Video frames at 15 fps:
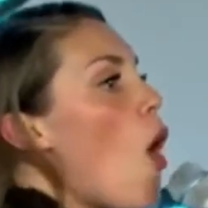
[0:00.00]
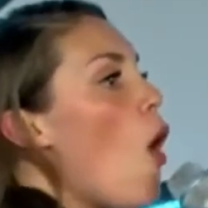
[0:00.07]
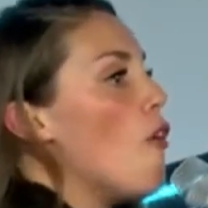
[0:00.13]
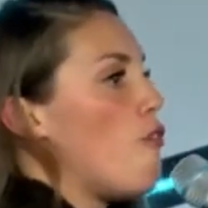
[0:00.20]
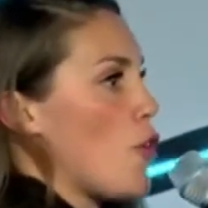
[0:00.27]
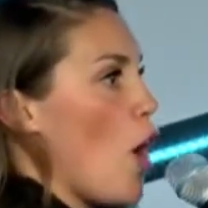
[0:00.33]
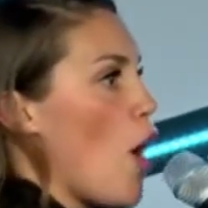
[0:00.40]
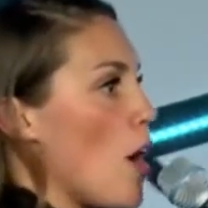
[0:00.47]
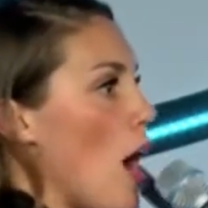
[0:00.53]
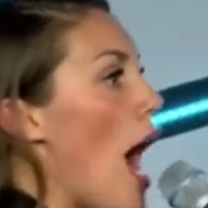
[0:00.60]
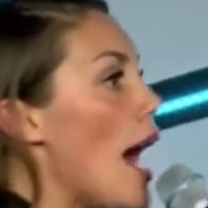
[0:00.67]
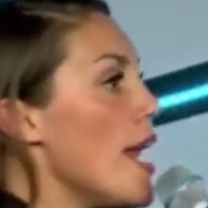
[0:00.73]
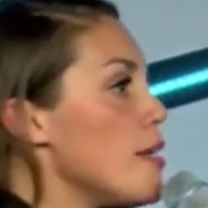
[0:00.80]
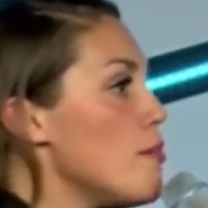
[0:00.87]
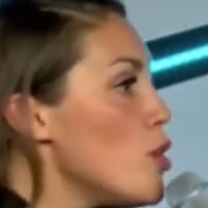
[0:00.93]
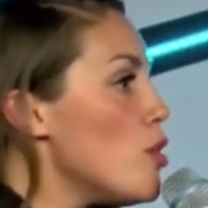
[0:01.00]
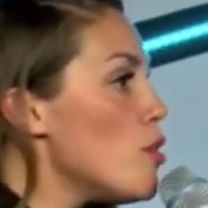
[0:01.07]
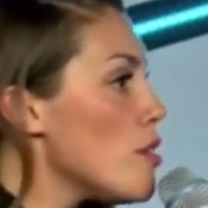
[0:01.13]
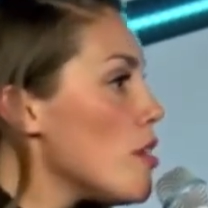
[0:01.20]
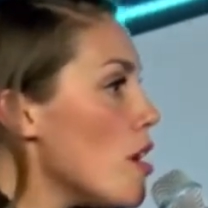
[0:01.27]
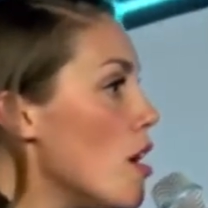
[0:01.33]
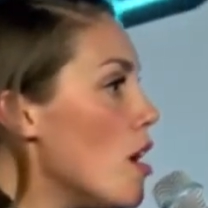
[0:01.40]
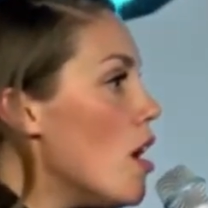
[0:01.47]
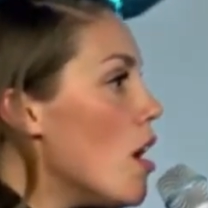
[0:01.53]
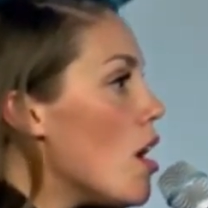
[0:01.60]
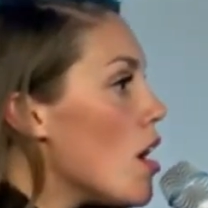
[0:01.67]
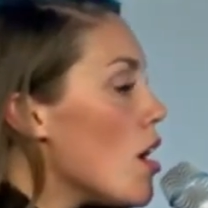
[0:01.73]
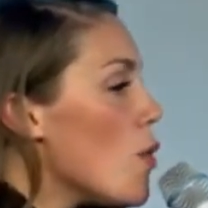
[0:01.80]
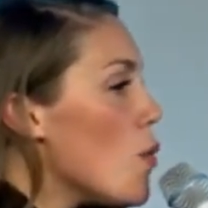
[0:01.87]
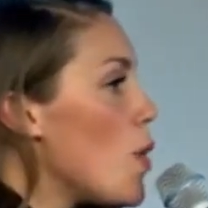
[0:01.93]
for our honeymoon,
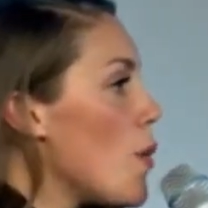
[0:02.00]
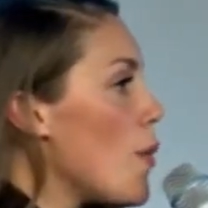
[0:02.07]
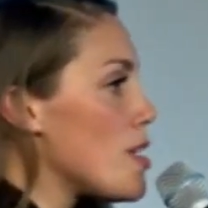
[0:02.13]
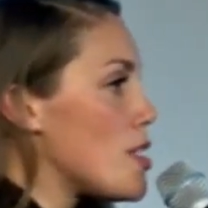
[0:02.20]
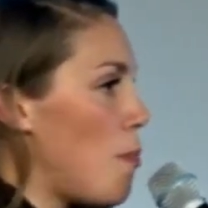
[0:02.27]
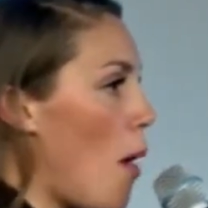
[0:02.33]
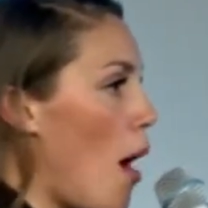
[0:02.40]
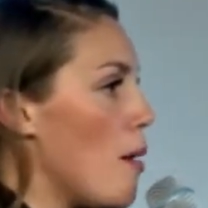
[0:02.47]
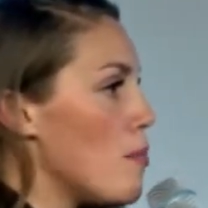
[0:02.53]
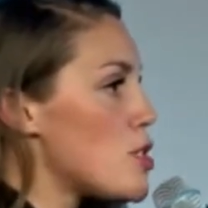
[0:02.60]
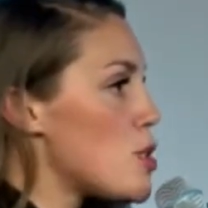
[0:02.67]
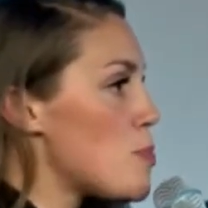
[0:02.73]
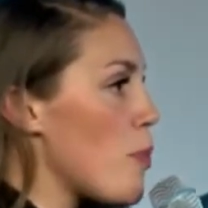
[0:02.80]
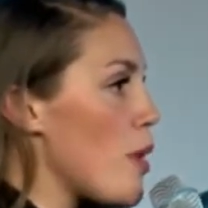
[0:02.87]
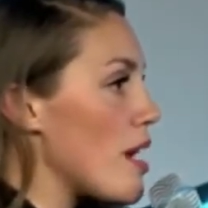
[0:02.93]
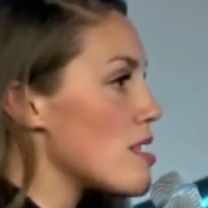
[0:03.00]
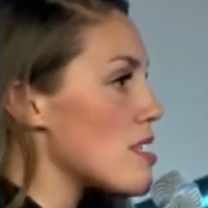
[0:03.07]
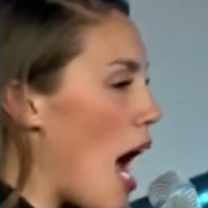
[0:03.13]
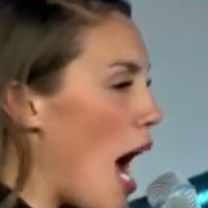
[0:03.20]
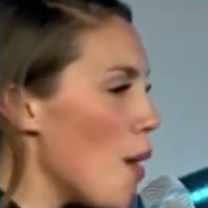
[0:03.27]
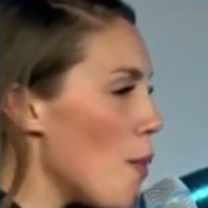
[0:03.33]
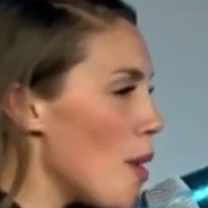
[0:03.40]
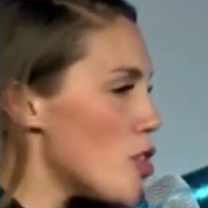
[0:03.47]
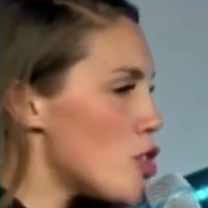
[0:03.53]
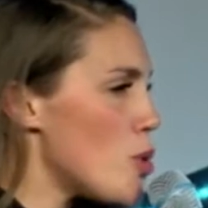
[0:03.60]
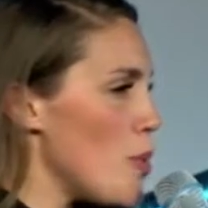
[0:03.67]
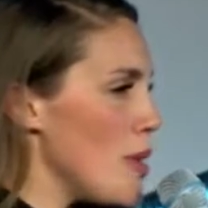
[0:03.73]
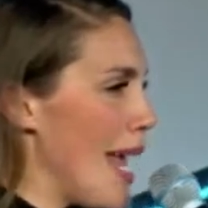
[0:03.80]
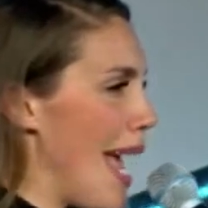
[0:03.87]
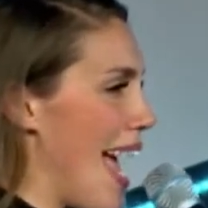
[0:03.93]
we went to Palm Springs. I went to
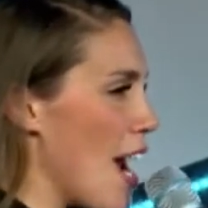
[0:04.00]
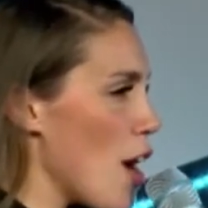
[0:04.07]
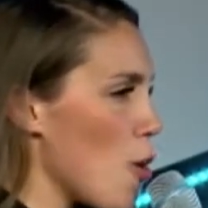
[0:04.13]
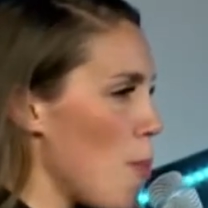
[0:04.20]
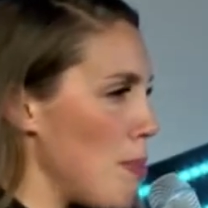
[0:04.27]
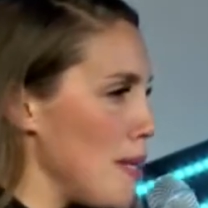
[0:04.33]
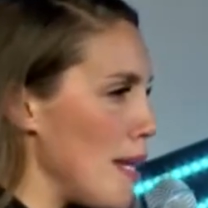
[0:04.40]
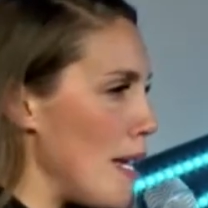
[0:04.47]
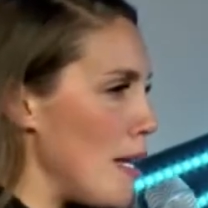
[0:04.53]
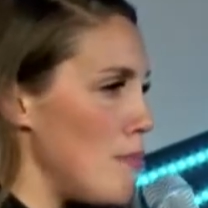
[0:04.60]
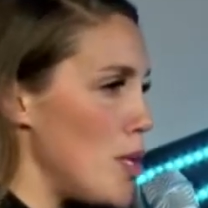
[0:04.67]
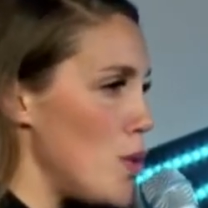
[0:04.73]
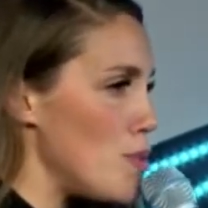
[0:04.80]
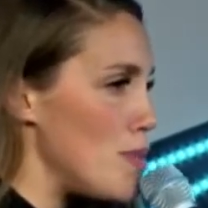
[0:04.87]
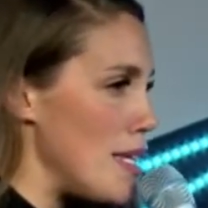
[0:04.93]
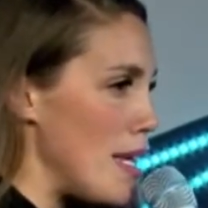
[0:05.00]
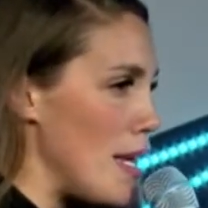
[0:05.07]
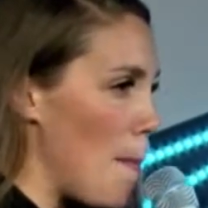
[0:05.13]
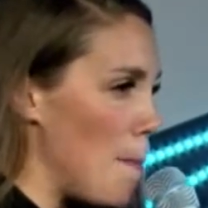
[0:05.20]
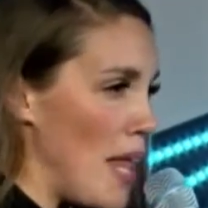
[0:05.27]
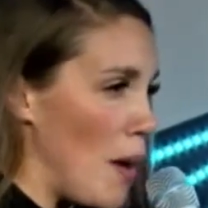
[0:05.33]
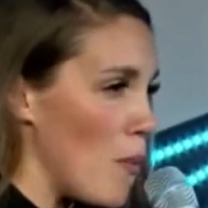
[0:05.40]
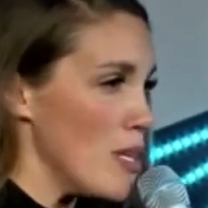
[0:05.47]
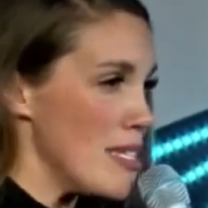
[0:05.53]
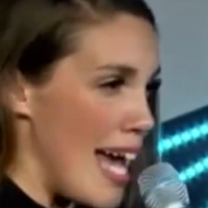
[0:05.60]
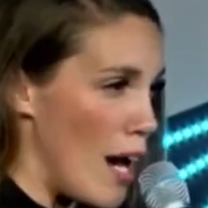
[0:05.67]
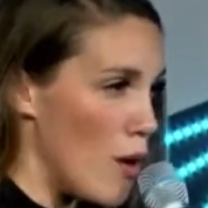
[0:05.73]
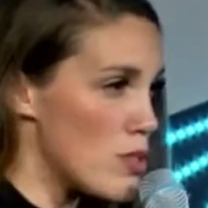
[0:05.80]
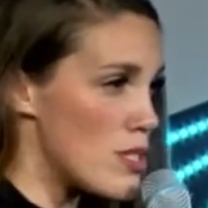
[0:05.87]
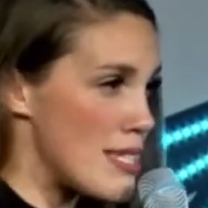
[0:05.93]
an airplane museum that was
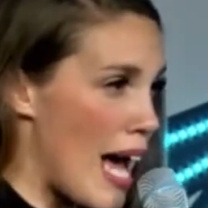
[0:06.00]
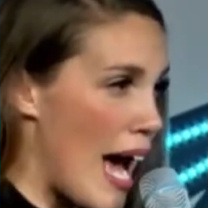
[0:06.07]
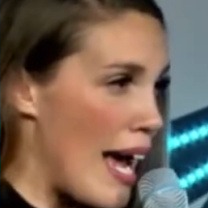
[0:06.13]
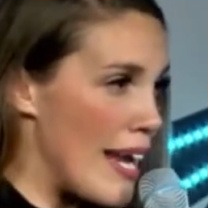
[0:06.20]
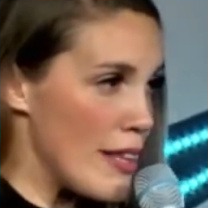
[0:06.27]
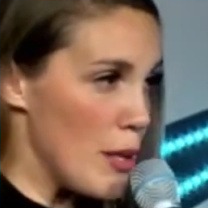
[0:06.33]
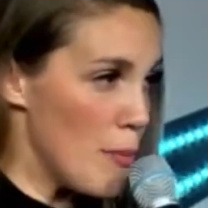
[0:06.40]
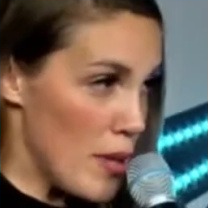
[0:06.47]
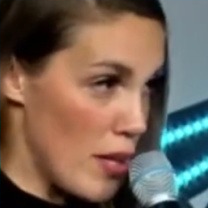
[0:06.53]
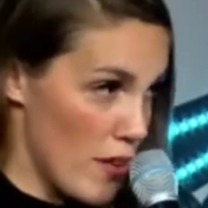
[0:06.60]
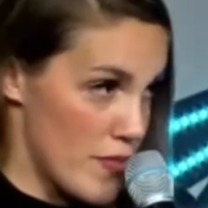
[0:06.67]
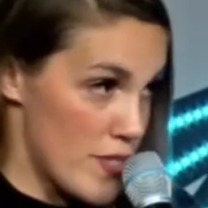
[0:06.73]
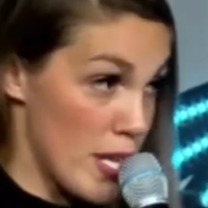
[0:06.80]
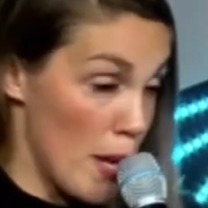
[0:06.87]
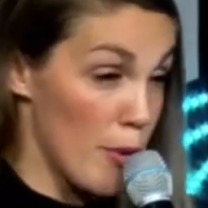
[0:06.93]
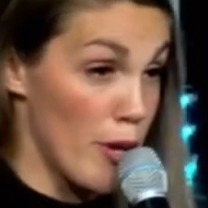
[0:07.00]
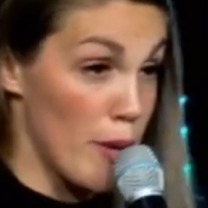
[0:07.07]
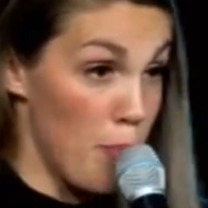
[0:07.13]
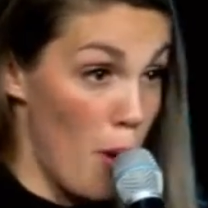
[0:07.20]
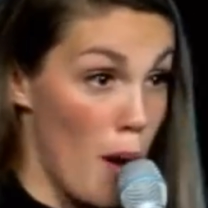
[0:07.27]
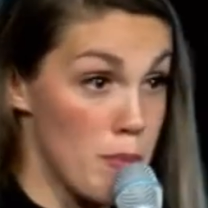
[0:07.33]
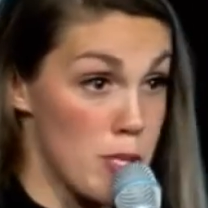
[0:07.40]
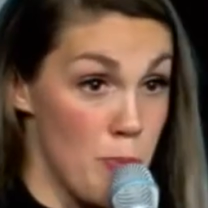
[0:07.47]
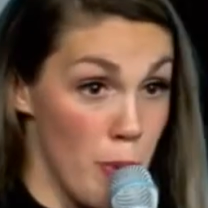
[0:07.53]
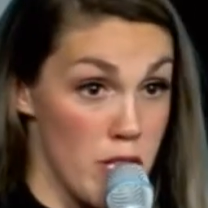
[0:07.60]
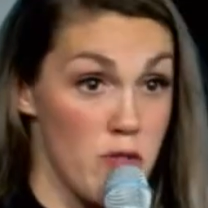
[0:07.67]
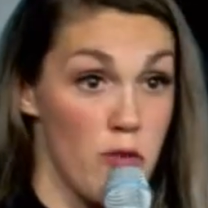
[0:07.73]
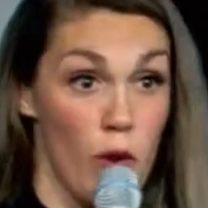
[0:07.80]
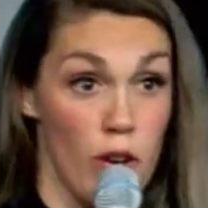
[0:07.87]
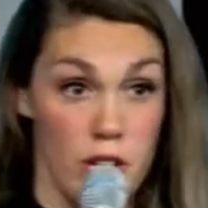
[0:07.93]
outside in the middle of summer in Palm Springs,
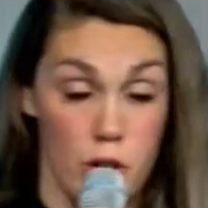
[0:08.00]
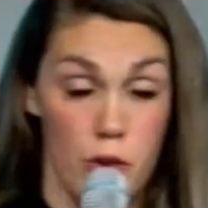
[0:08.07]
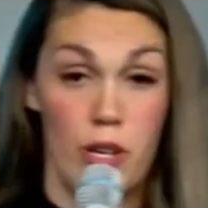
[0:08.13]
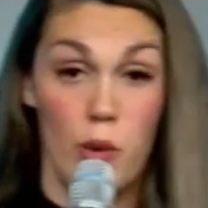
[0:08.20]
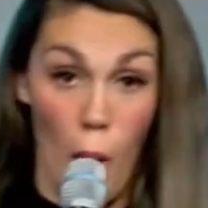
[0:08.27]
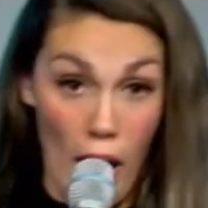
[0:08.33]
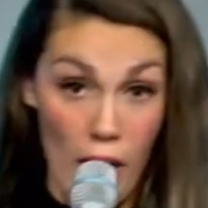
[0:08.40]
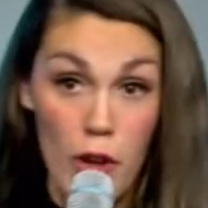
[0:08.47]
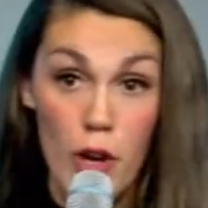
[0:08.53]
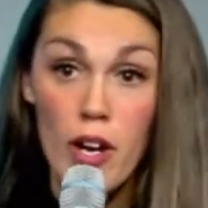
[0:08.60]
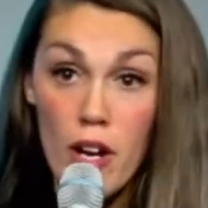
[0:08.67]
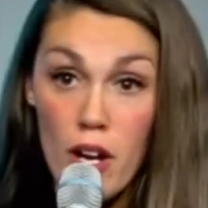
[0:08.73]
40-degree weather.